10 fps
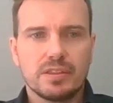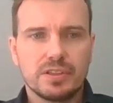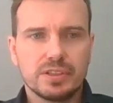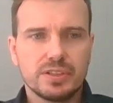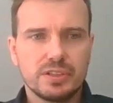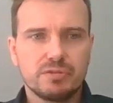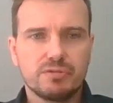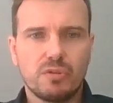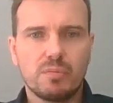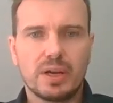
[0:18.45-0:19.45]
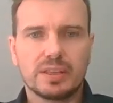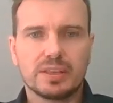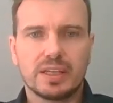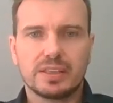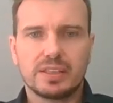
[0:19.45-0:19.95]
This is the format
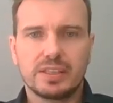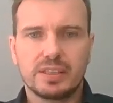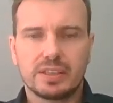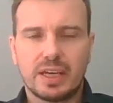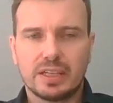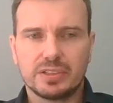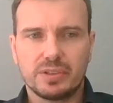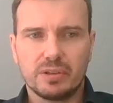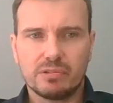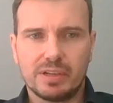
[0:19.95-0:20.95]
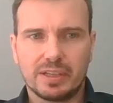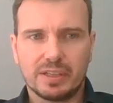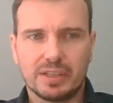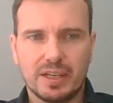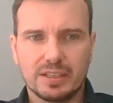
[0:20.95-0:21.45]
that the Casio
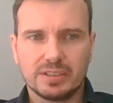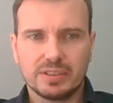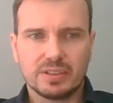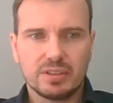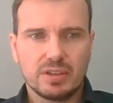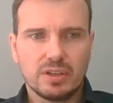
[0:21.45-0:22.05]
recognizes.